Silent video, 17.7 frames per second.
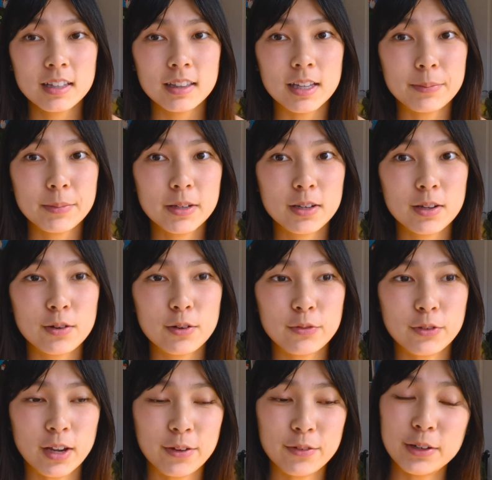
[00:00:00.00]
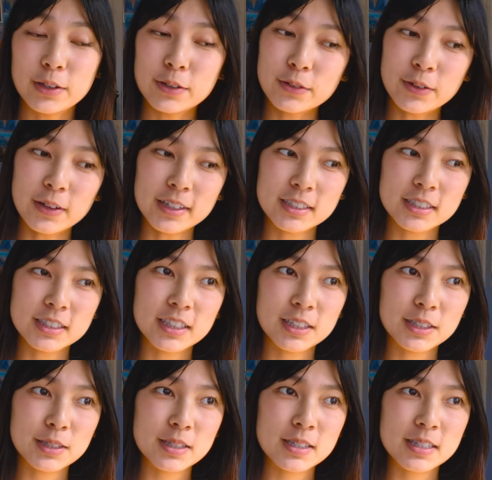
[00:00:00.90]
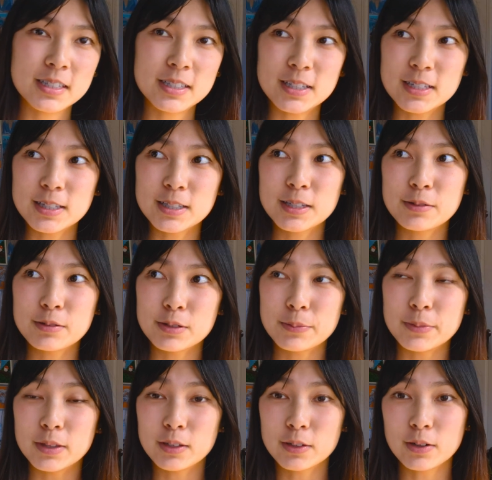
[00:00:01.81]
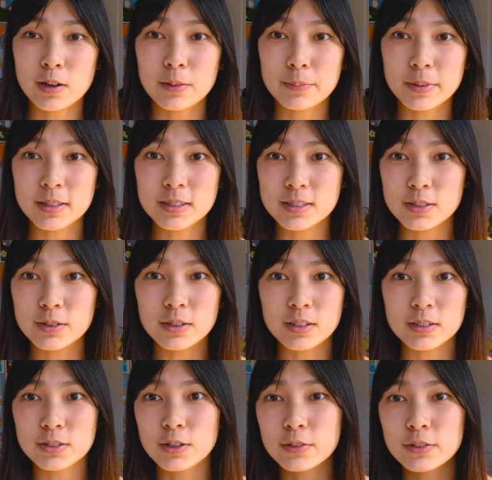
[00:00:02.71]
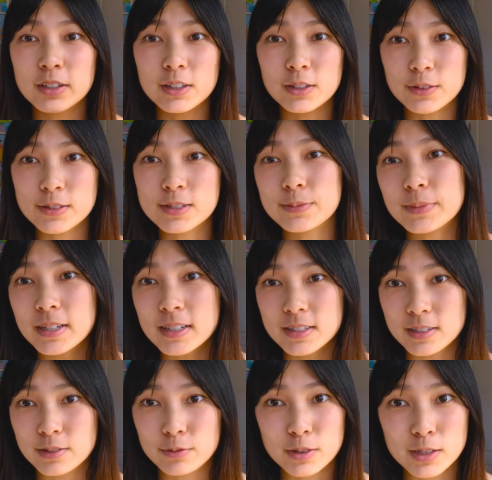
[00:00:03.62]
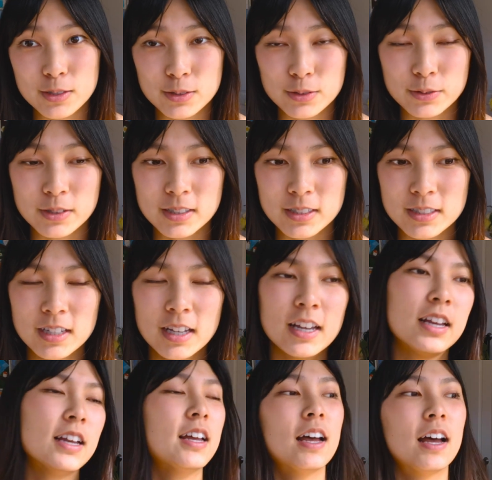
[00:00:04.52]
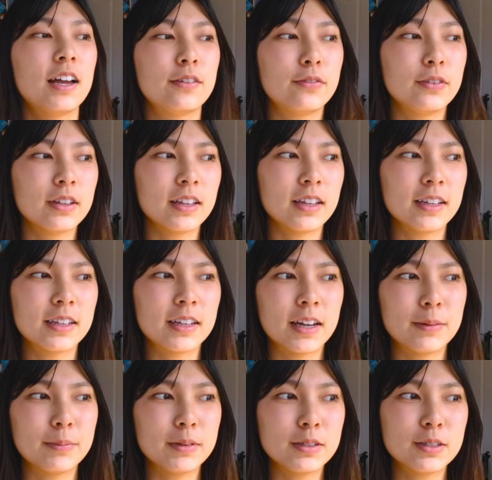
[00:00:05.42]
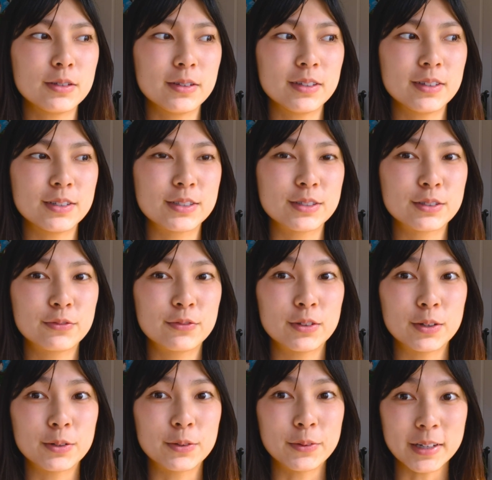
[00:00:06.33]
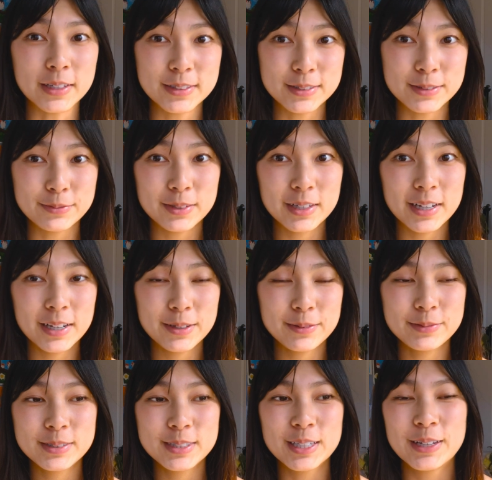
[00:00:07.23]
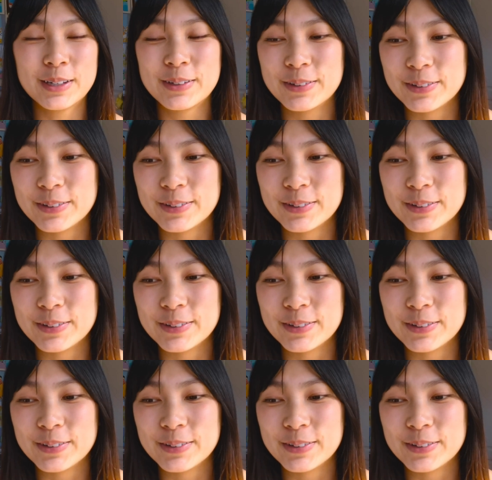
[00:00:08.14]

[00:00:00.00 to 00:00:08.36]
Let me know if you have any questions, just leave some in the comments. You can totally use me as a resource. I feel like I've been doing this for quite some time, so